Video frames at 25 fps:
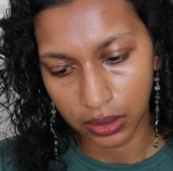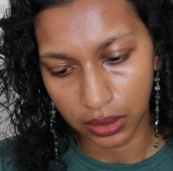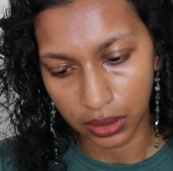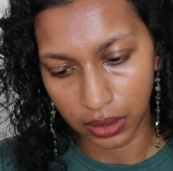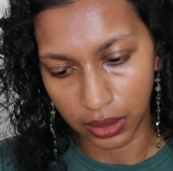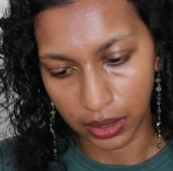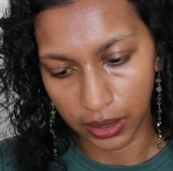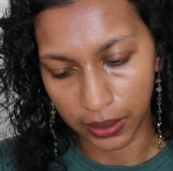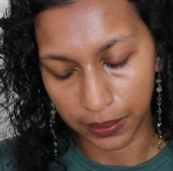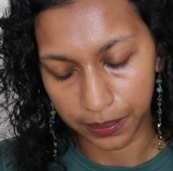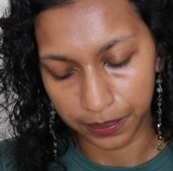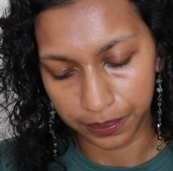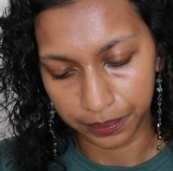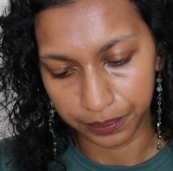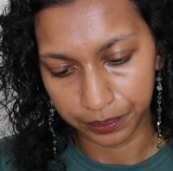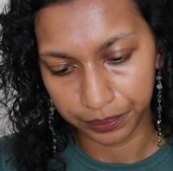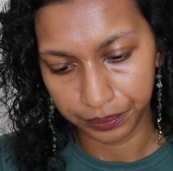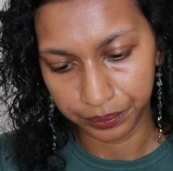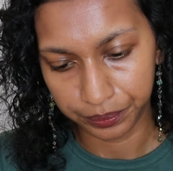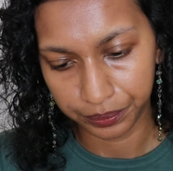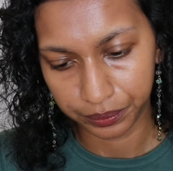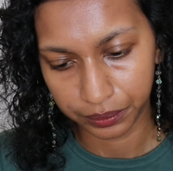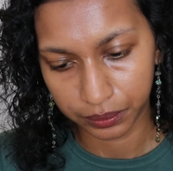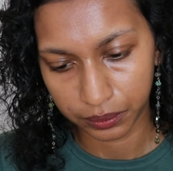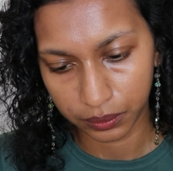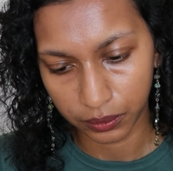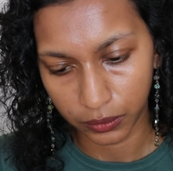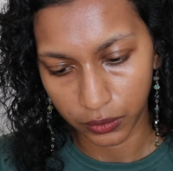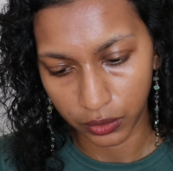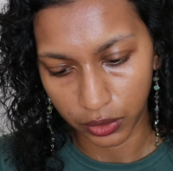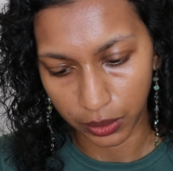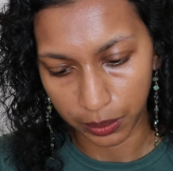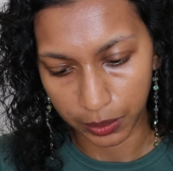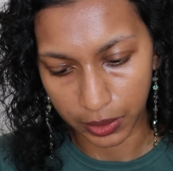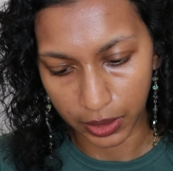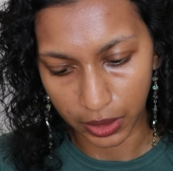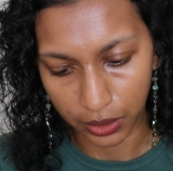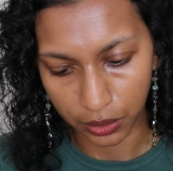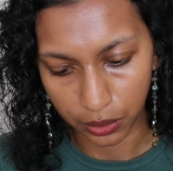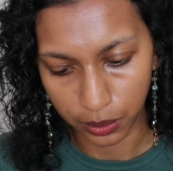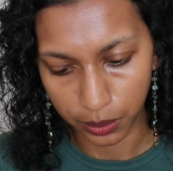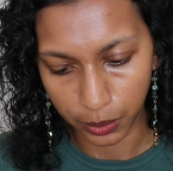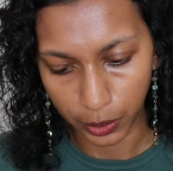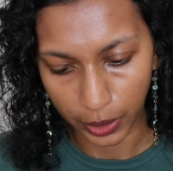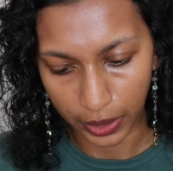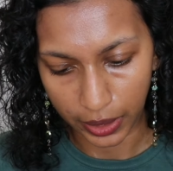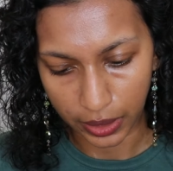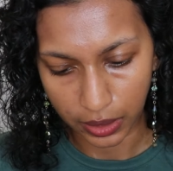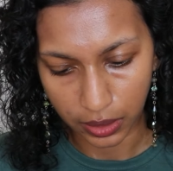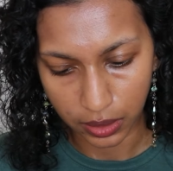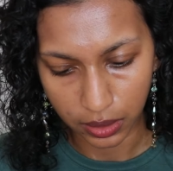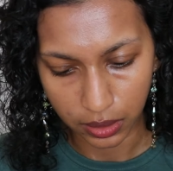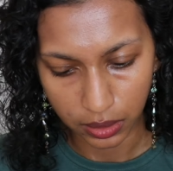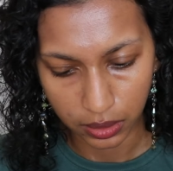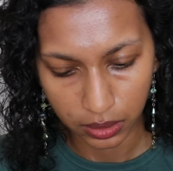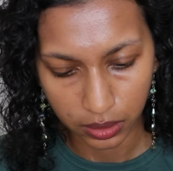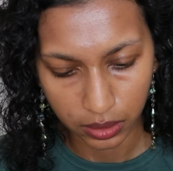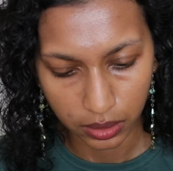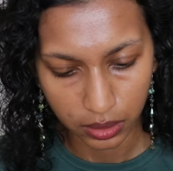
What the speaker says: from another brand.